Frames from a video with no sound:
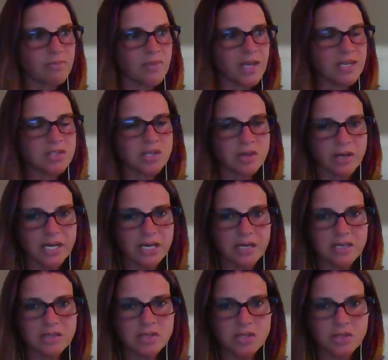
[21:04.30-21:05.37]
integrated
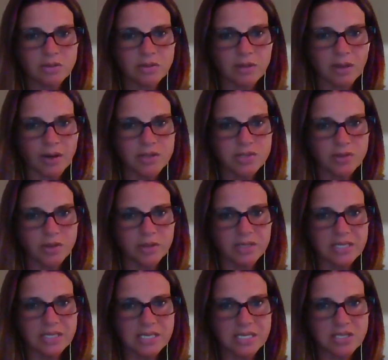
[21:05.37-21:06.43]
into the larger
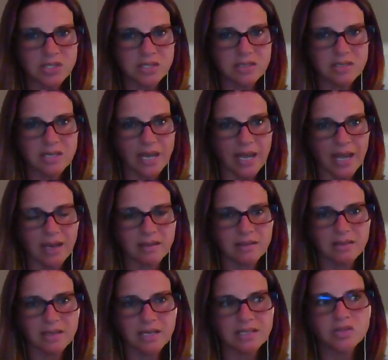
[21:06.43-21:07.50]
organizations.
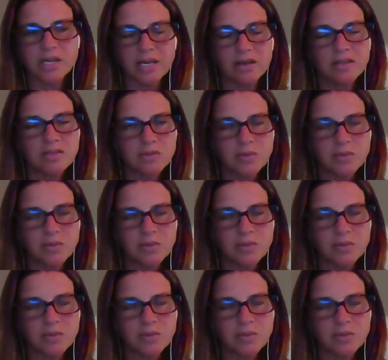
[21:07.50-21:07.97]
And it is